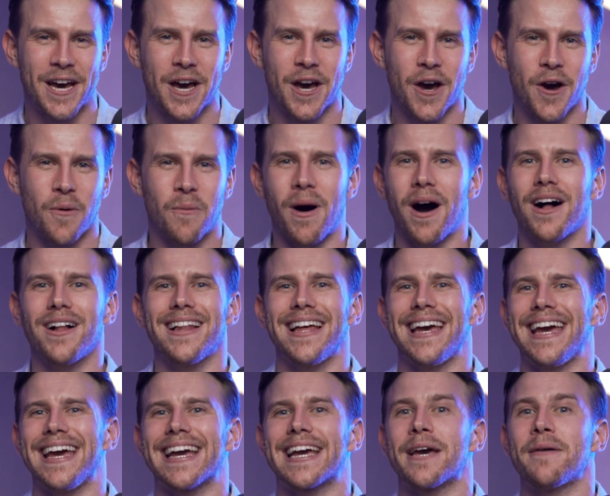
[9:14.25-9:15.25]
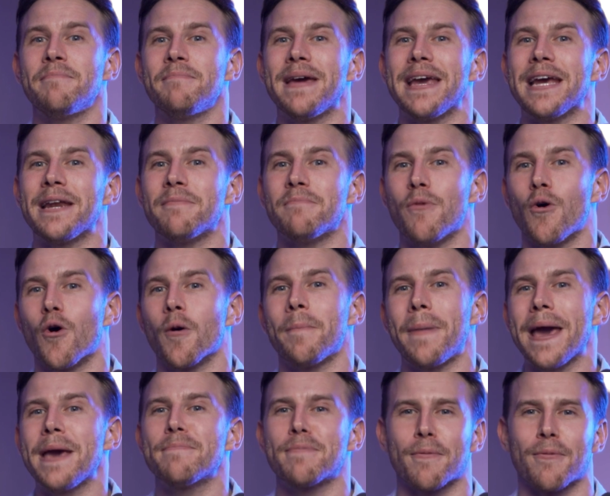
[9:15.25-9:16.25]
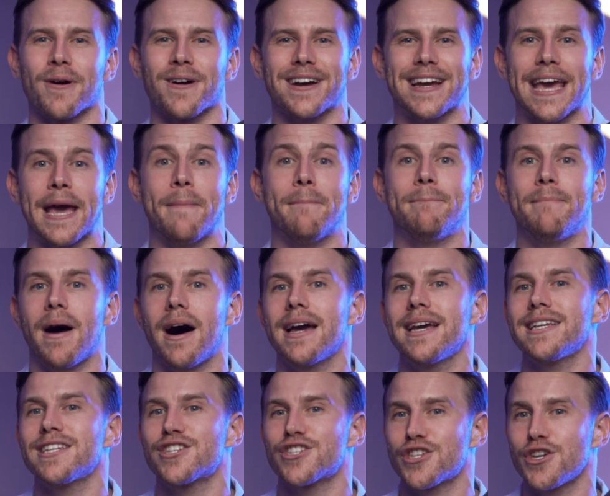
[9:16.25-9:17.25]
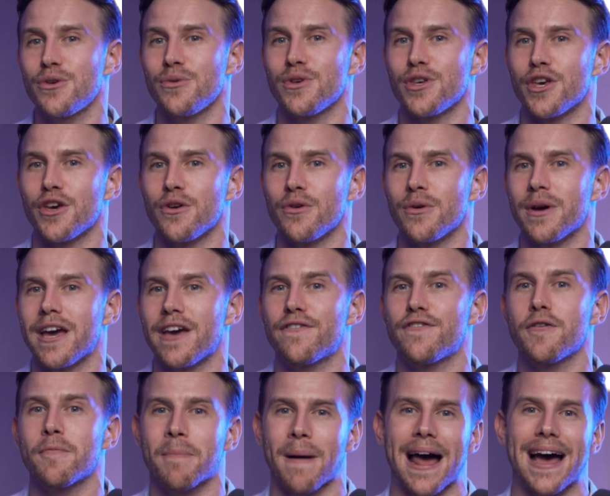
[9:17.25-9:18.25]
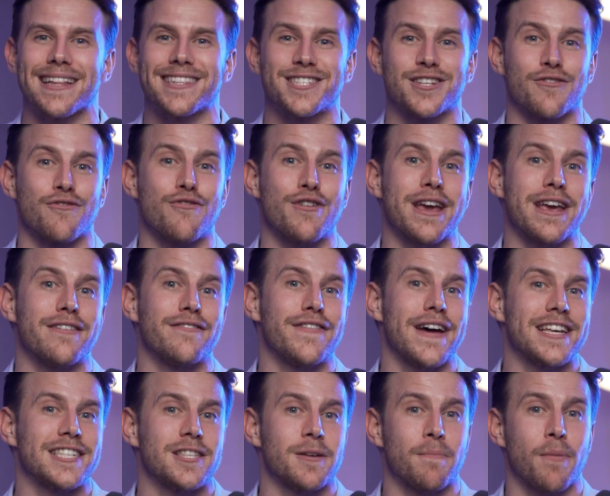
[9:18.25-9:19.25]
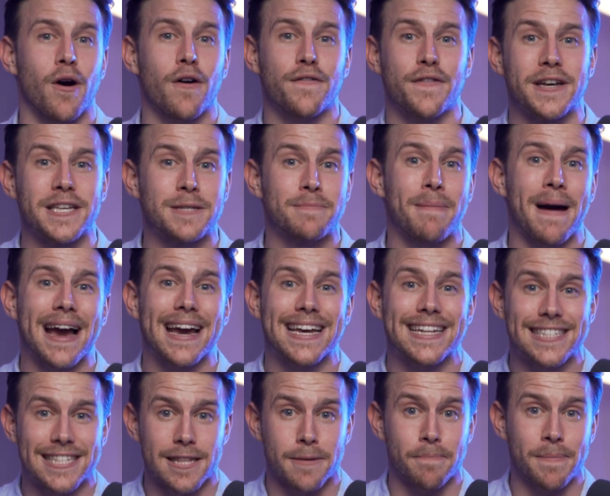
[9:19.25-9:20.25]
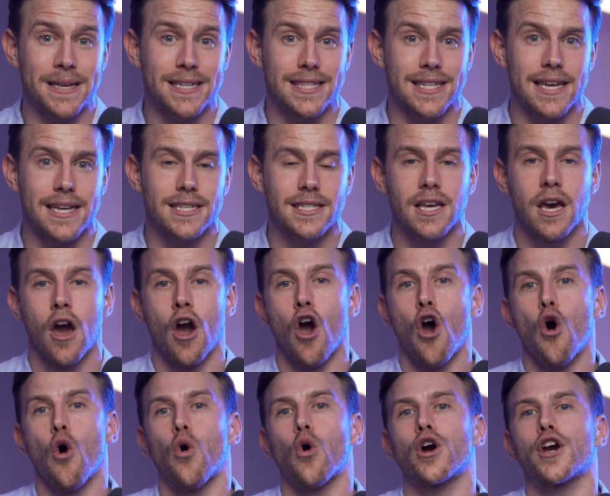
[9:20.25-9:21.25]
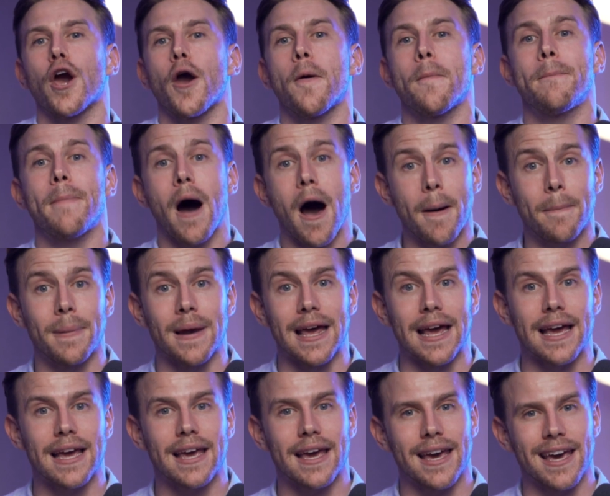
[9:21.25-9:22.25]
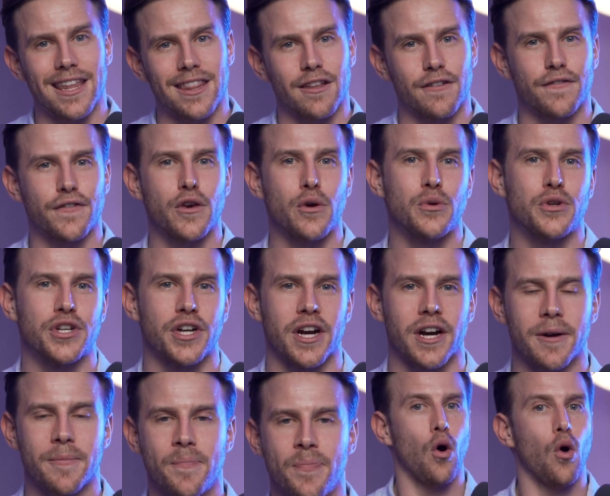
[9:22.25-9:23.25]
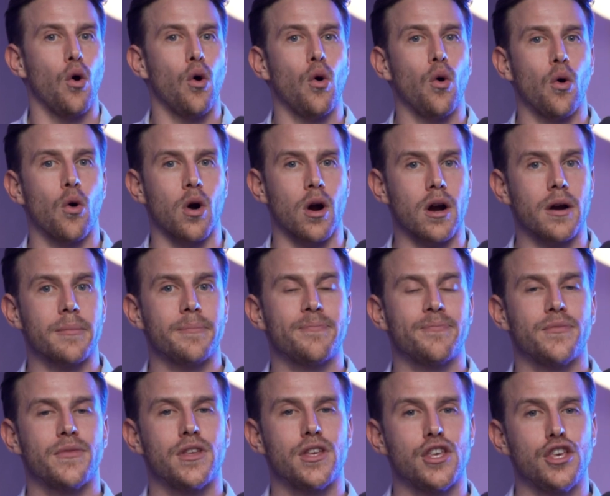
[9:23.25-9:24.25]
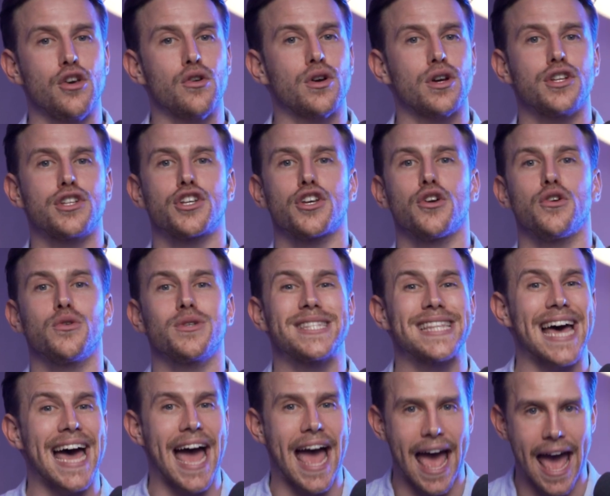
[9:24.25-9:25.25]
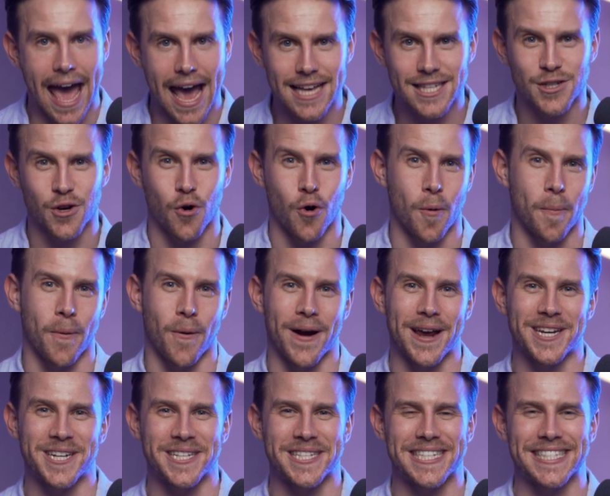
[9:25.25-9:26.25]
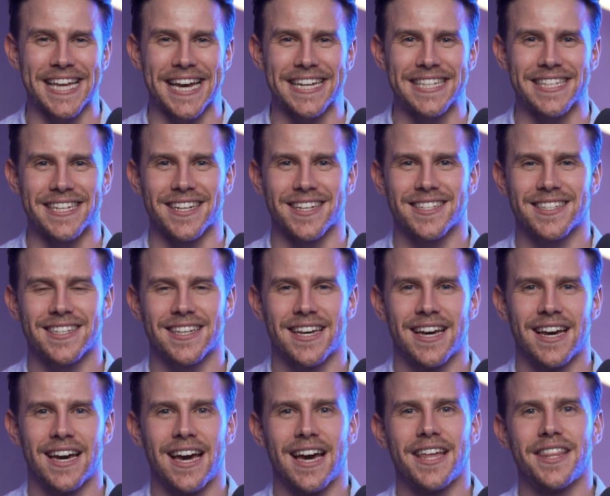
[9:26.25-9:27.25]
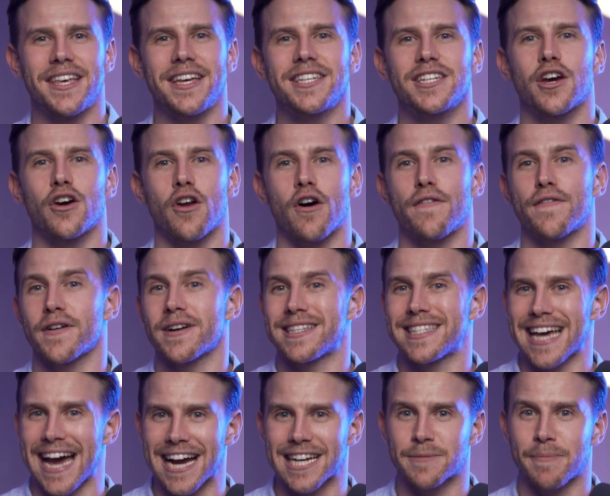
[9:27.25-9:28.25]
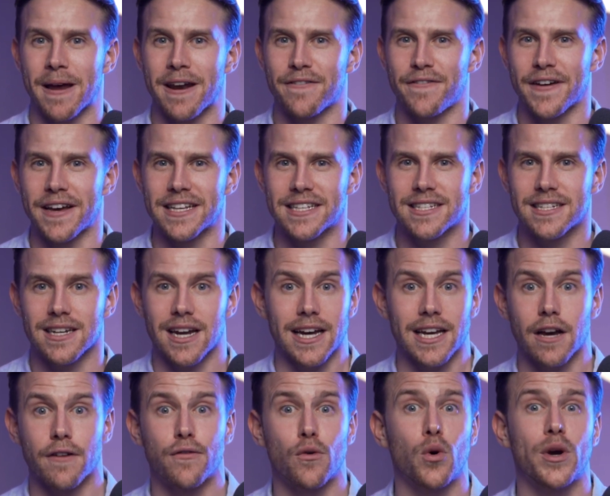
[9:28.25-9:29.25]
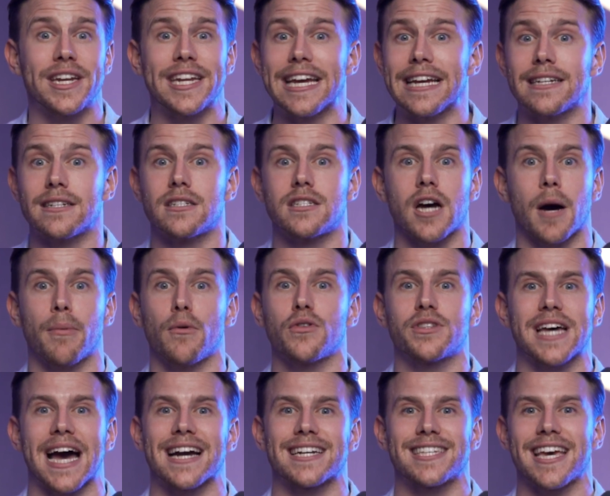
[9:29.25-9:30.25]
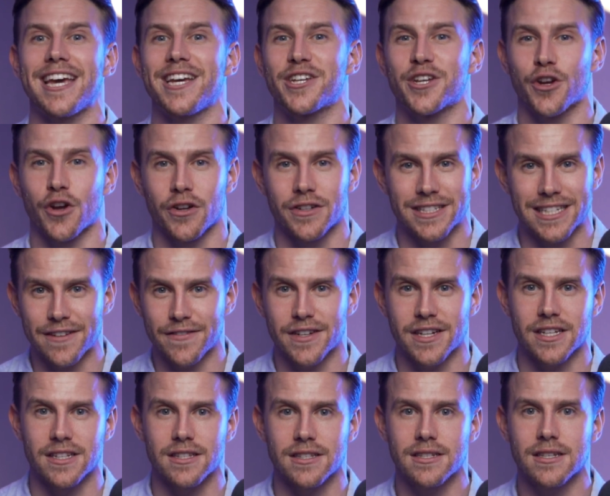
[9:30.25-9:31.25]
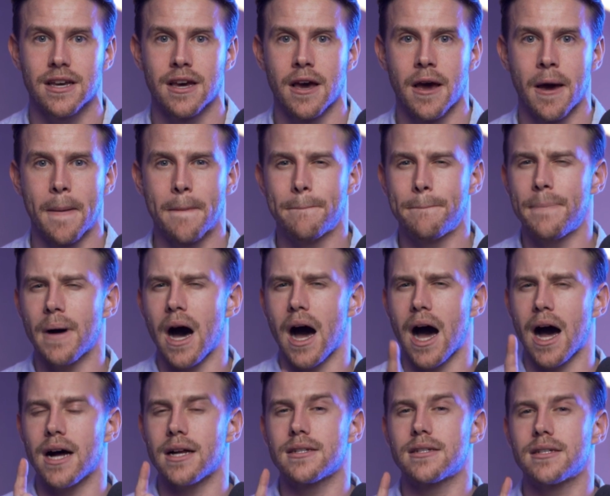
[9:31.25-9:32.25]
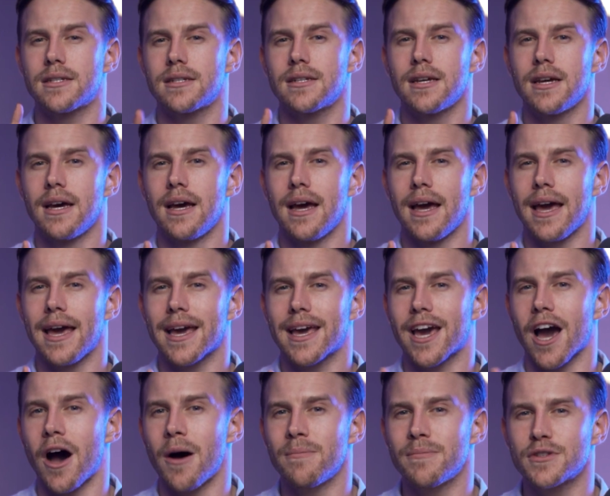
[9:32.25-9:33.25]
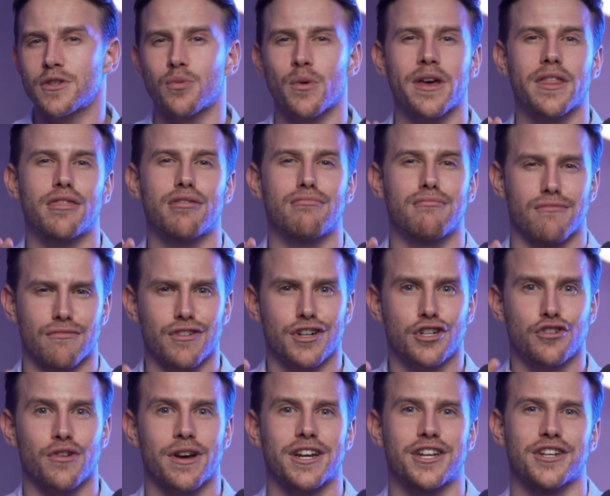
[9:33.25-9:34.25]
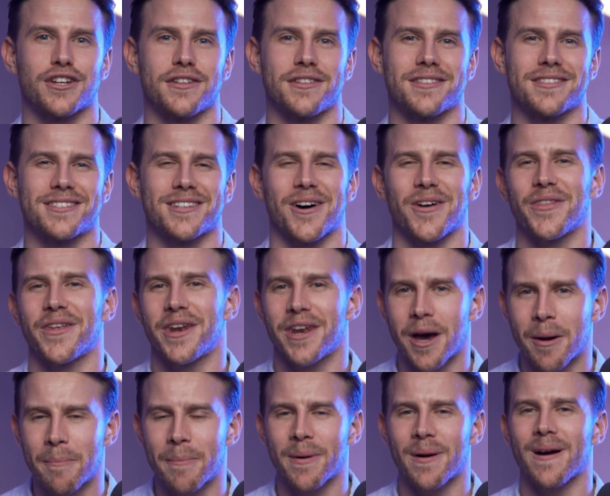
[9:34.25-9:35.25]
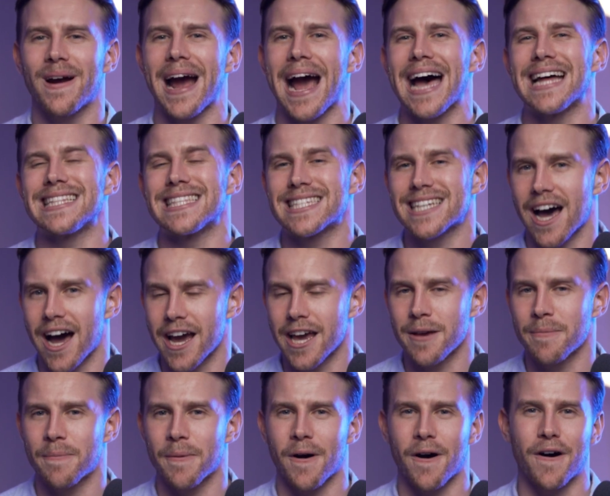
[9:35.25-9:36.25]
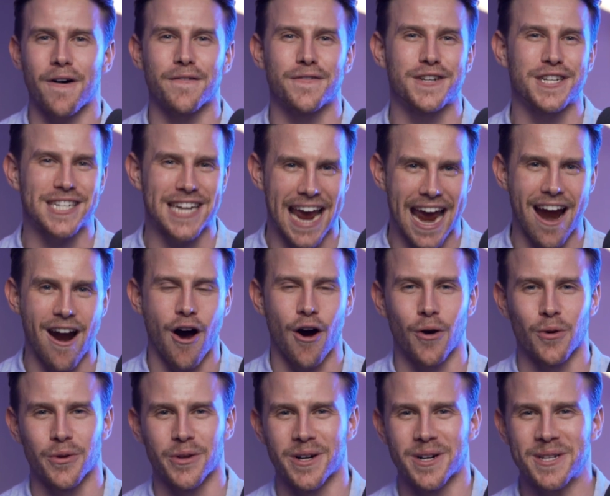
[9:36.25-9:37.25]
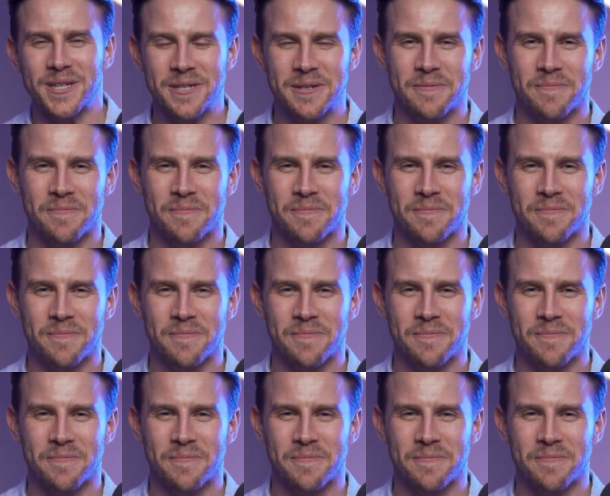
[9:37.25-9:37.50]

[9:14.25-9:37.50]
While it can mean more paperwork, it might suit you if you plan to reinvest the profits back into the business or go public in the future. Or you can choose the S corporation status. This can offer tax benefits like avoiding double taxation on dividends, but it comes with restrictions on the number and type of shareholders.